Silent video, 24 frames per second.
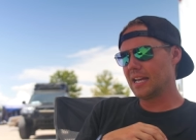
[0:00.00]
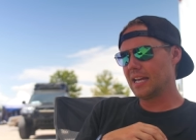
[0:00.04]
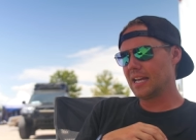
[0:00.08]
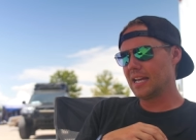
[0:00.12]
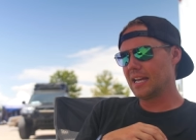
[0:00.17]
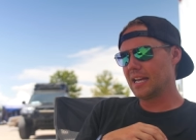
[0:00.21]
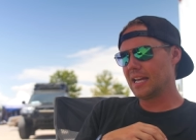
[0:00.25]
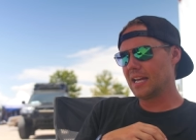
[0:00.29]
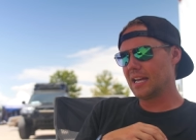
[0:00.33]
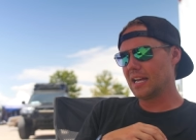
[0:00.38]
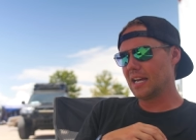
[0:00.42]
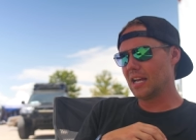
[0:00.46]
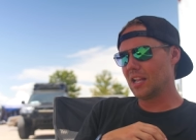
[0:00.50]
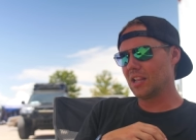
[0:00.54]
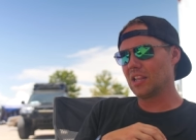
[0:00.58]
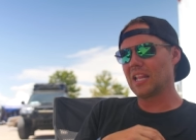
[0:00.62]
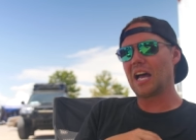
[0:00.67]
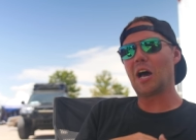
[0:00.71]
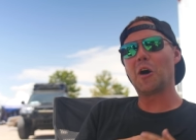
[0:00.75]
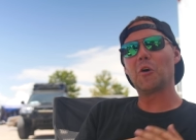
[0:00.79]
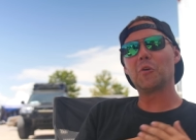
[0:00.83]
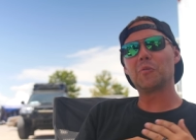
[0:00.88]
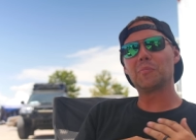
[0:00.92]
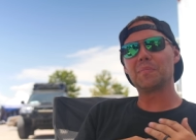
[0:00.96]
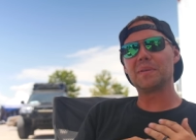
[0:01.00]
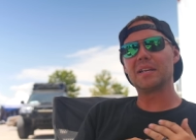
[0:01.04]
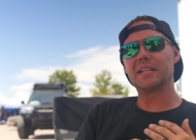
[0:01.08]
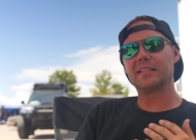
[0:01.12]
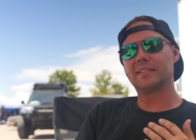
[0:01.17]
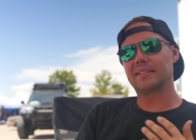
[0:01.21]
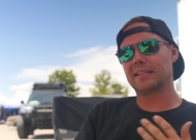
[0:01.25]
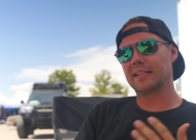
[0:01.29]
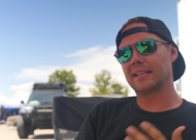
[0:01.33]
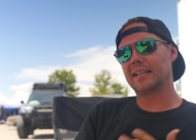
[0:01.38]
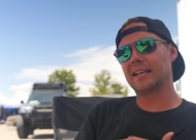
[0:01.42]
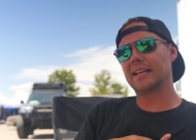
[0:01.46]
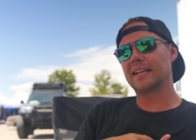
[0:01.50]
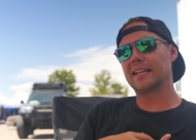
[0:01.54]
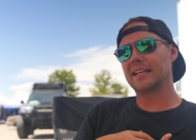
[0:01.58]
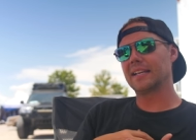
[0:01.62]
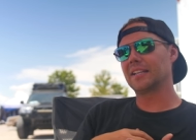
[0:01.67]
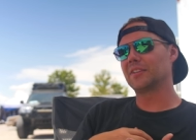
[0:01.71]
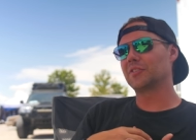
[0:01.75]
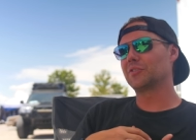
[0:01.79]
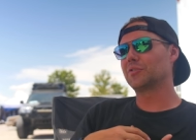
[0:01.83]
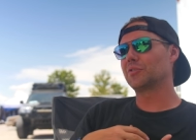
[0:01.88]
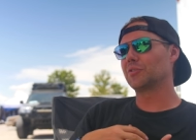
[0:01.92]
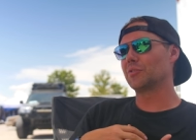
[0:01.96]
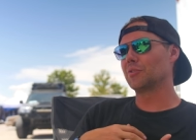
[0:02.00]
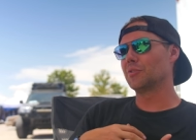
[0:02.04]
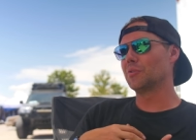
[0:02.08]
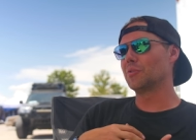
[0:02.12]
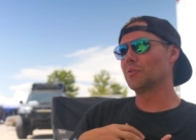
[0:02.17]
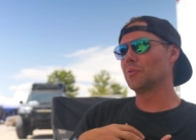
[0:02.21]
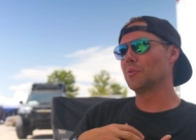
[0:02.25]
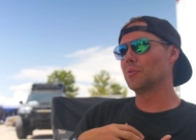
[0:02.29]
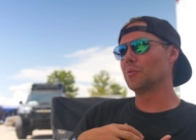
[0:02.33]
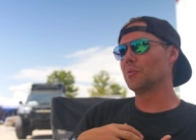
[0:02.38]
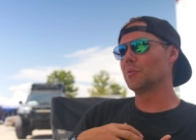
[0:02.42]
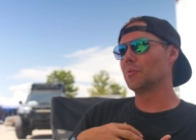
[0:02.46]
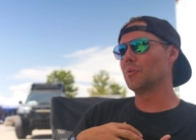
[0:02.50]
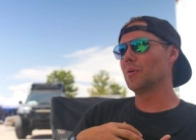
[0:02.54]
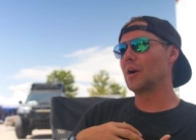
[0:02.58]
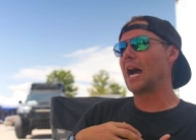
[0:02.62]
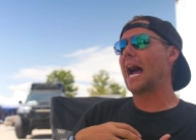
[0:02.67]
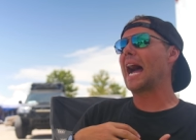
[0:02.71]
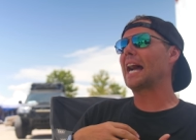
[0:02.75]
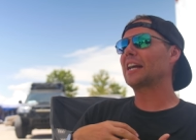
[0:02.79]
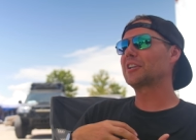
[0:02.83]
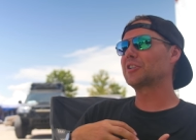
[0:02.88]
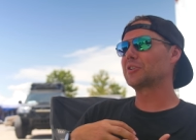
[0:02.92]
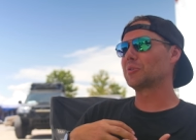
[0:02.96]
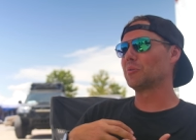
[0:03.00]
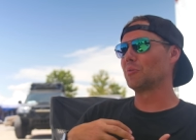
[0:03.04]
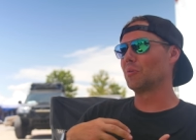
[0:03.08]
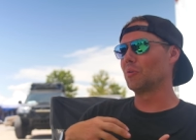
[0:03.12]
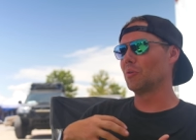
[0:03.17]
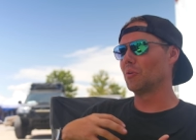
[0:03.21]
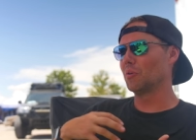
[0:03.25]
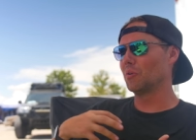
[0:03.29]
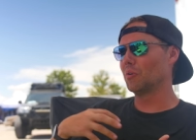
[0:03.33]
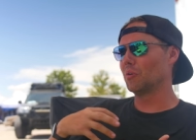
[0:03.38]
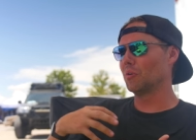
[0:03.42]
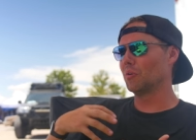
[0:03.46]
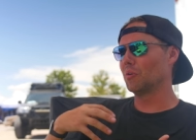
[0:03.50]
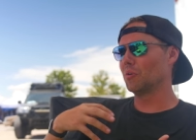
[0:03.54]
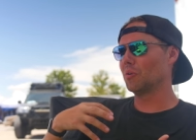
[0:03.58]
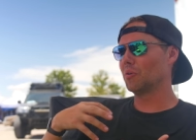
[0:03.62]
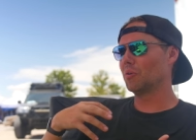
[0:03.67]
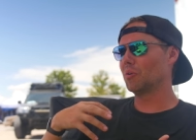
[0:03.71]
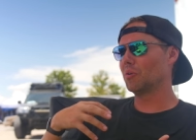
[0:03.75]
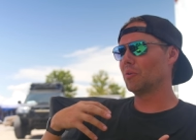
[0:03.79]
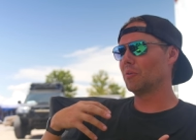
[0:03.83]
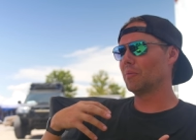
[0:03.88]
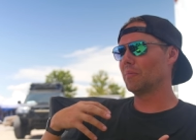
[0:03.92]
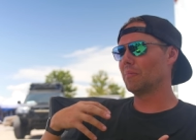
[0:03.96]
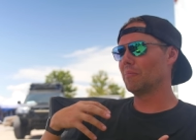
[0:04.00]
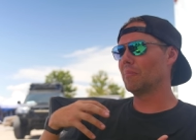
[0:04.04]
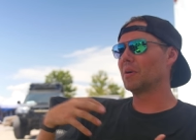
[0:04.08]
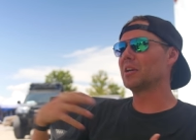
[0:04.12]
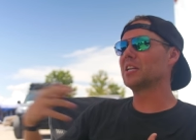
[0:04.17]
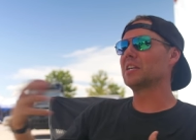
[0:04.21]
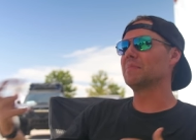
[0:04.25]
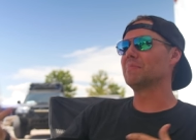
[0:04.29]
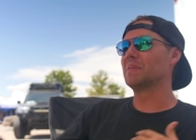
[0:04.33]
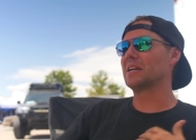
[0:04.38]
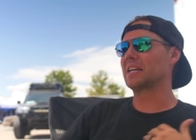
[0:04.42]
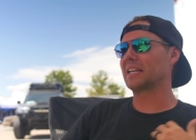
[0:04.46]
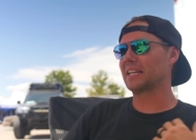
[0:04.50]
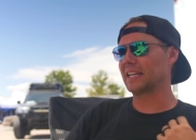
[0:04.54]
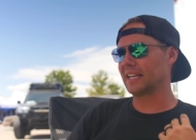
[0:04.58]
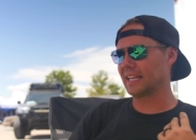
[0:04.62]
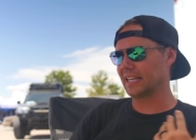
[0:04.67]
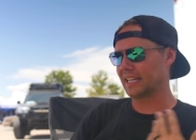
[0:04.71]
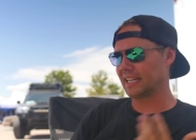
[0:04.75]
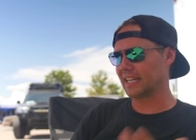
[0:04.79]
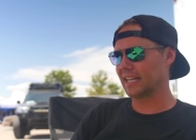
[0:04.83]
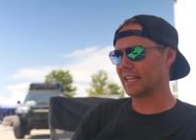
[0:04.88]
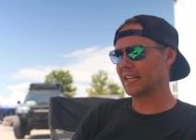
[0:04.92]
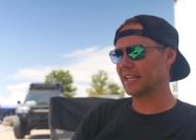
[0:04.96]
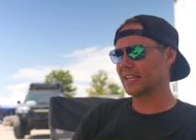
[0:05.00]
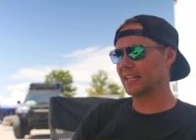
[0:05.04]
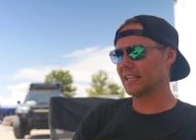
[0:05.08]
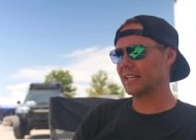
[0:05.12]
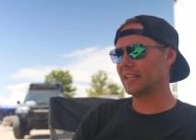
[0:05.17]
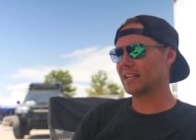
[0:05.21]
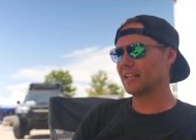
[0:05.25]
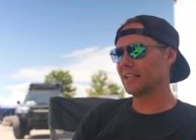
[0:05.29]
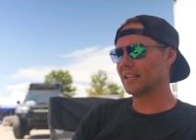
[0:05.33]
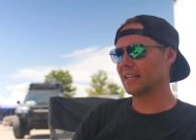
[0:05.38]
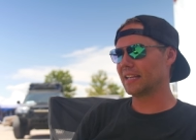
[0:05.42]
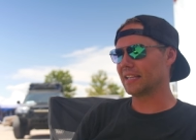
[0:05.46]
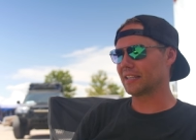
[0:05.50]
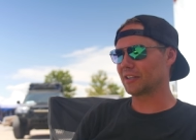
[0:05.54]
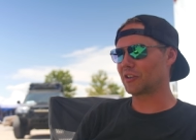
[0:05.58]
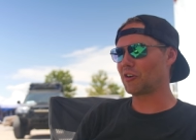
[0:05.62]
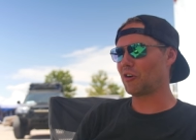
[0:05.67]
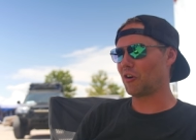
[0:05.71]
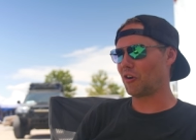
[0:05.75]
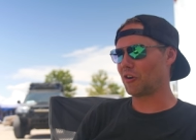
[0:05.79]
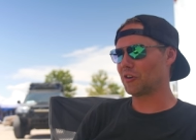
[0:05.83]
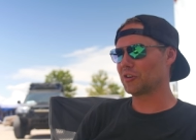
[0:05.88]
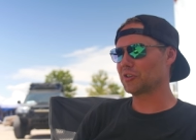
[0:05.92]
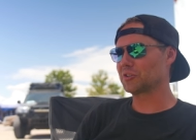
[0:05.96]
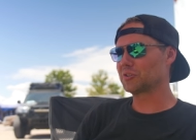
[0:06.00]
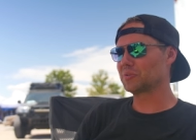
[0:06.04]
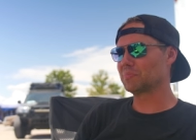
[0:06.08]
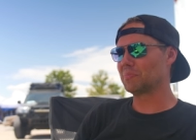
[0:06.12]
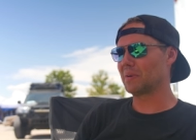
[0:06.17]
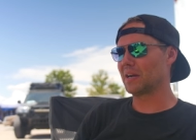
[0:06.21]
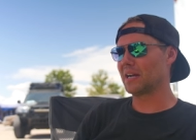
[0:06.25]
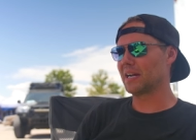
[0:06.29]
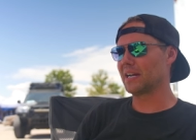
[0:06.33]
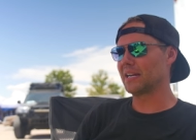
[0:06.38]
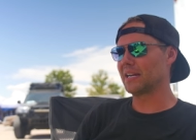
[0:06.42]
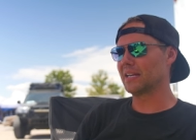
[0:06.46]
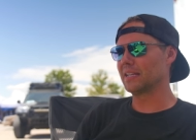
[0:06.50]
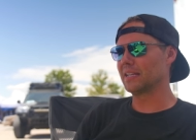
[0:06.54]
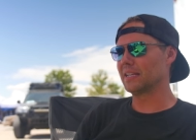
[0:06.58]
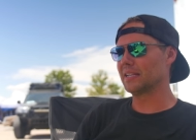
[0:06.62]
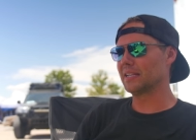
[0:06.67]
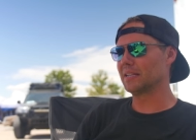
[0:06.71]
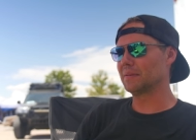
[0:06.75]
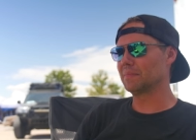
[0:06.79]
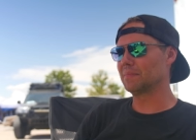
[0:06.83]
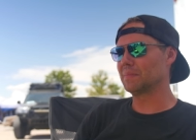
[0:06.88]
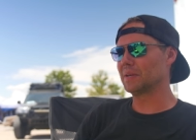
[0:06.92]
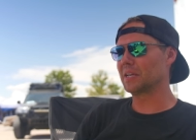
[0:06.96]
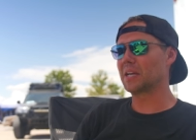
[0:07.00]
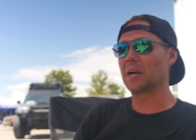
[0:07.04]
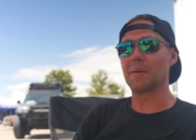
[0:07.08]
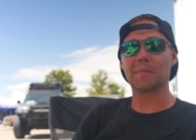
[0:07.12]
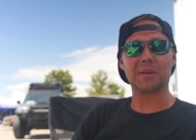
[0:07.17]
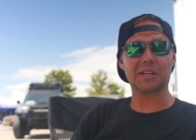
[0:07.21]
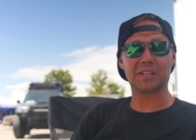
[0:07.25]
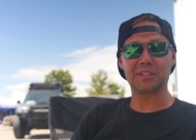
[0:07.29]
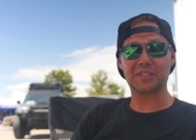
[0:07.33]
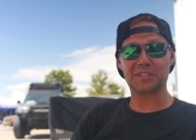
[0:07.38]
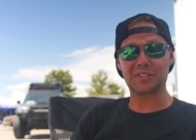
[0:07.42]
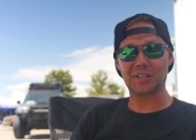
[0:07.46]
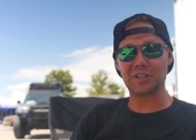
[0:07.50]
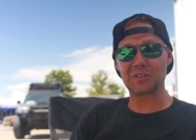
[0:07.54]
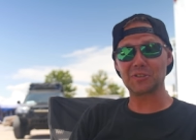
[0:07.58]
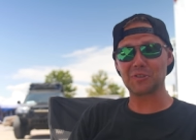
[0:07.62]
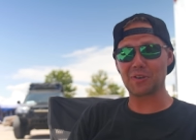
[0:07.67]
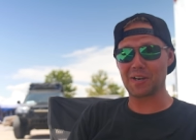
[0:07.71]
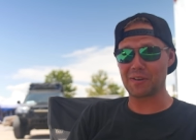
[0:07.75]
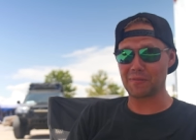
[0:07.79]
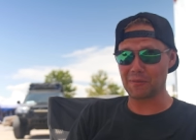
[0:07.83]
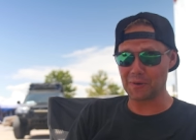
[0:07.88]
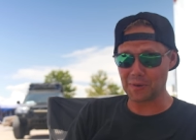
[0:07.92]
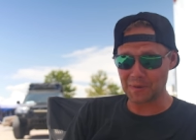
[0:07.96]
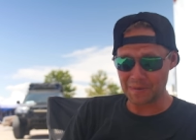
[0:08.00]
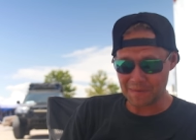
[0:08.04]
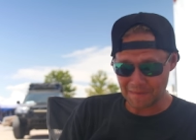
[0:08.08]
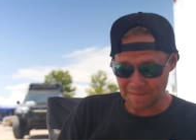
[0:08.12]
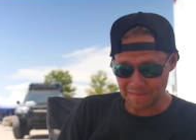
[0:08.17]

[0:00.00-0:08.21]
allowed me to get into actual money making in cars by becoming a stunt driver